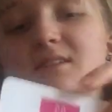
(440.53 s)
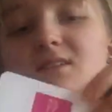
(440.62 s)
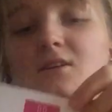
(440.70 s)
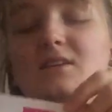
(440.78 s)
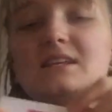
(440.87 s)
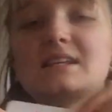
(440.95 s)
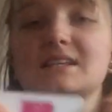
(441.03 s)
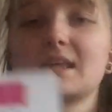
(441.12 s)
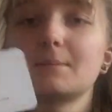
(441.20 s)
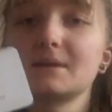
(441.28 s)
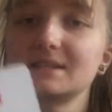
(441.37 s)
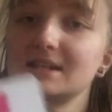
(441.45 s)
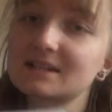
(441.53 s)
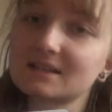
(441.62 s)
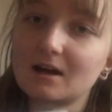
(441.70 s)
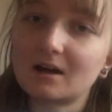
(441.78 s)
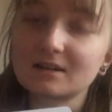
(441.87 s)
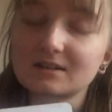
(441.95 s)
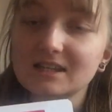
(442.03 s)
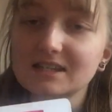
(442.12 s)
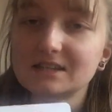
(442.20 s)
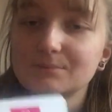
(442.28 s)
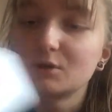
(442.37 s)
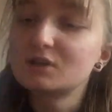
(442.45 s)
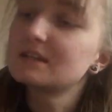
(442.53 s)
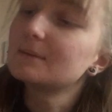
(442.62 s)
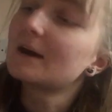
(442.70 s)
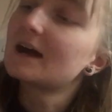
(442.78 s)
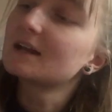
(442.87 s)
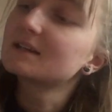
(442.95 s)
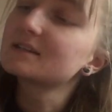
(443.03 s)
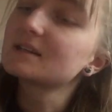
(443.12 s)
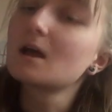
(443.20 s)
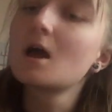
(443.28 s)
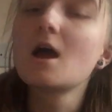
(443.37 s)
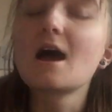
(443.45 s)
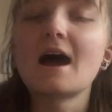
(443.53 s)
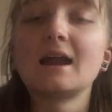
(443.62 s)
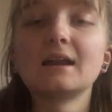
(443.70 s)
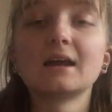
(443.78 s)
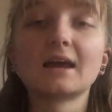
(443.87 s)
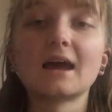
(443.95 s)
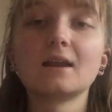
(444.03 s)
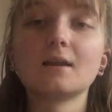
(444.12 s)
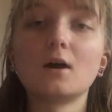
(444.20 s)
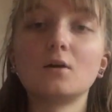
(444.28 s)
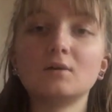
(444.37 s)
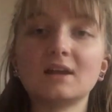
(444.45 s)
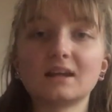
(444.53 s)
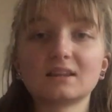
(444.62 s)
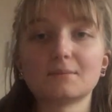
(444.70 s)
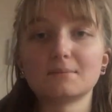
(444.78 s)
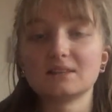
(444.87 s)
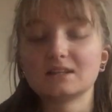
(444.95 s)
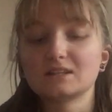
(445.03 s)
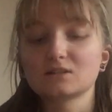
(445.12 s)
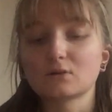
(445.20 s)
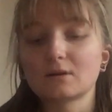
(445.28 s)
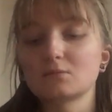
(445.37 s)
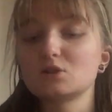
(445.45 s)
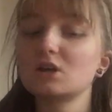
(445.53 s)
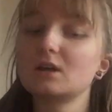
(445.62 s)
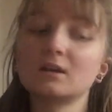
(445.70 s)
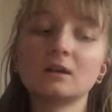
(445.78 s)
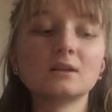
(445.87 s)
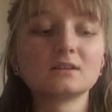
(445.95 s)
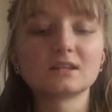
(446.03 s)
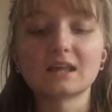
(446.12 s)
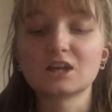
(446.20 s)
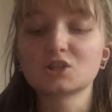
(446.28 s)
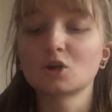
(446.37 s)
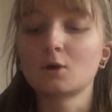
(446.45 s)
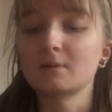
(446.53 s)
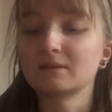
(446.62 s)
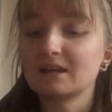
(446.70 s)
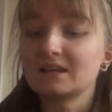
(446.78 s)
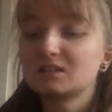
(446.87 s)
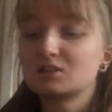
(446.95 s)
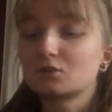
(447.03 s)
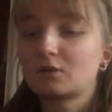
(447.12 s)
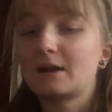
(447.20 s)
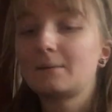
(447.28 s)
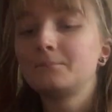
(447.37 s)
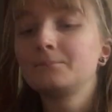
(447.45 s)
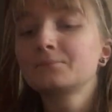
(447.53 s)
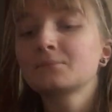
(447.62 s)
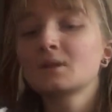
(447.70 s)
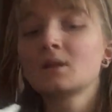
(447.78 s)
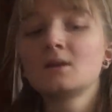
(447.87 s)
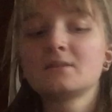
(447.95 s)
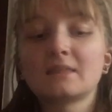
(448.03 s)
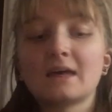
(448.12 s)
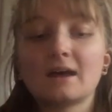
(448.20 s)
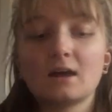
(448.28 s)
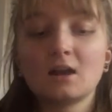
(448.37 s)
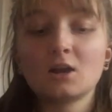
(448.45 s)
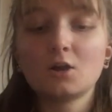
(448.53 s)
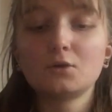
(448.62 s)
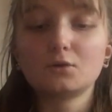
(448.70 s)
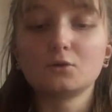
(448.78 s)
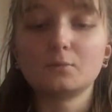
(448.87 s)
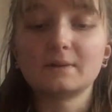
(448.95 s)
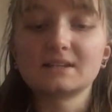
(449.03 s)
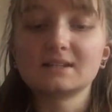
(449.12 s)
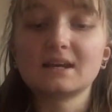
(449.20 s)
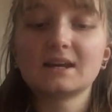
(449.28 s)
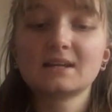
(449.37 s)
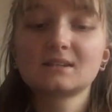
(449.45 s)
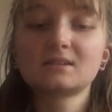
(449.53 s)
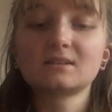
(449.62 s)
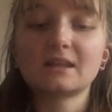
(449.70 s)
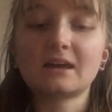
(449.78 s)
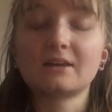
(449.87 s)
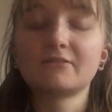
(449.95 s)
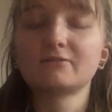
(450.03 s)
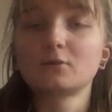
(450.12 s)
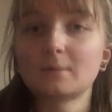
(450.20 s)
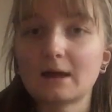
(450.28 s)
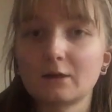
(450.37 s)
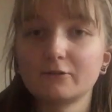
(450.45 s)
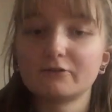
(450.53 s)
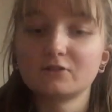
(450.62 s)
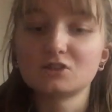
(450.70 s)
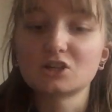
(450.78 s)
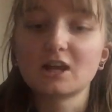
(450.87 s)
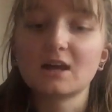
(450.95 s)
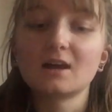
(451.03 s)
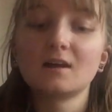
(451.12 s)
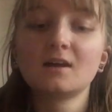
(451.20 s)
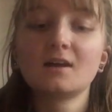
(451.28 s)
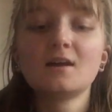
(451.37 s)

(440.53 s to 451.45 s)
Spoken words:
So this is their business card. This is Pussy Pads. And again, I'll link them in the description to their shop and their Instagram. They're a local business. They're from Herefordshire,